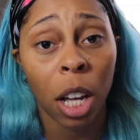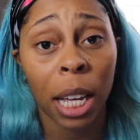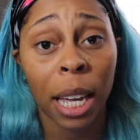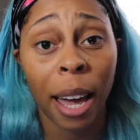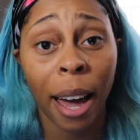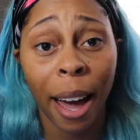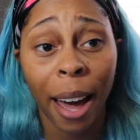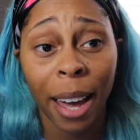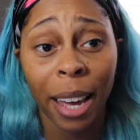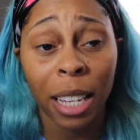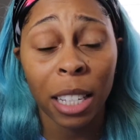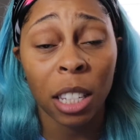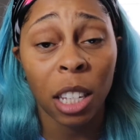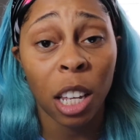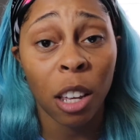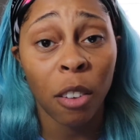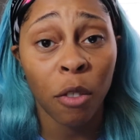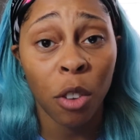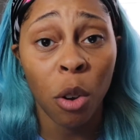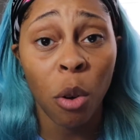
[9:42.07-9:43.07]
Guys,
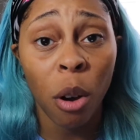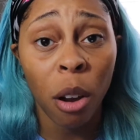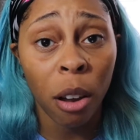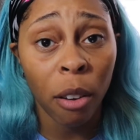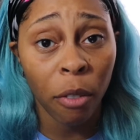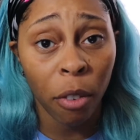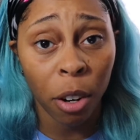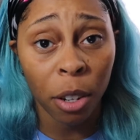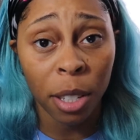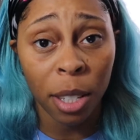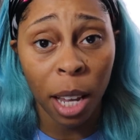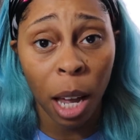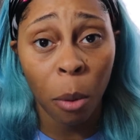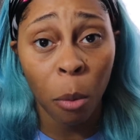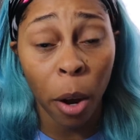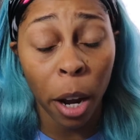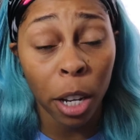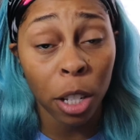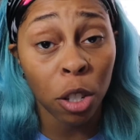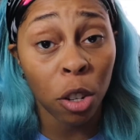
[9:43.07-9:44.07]
if you are a first-time
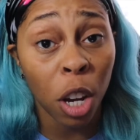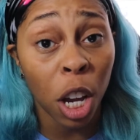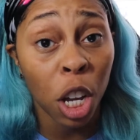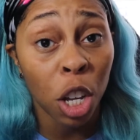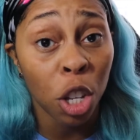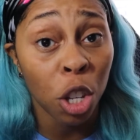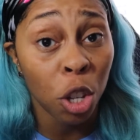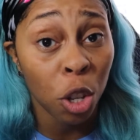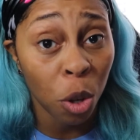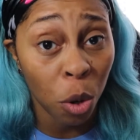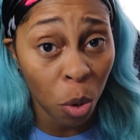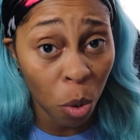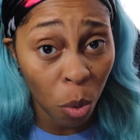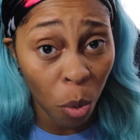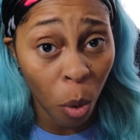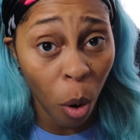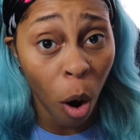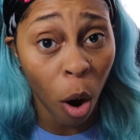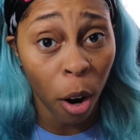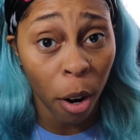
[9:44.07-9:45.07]
waxer and
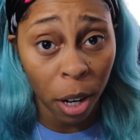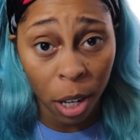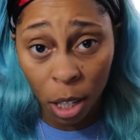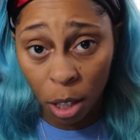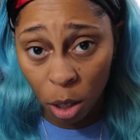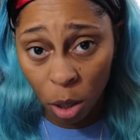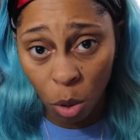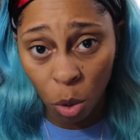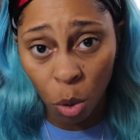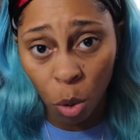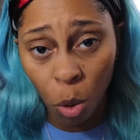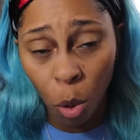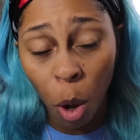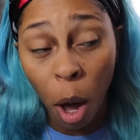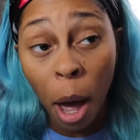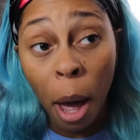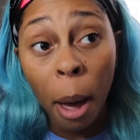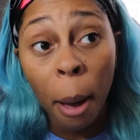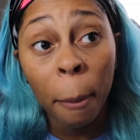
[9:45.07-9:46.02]
you are in school,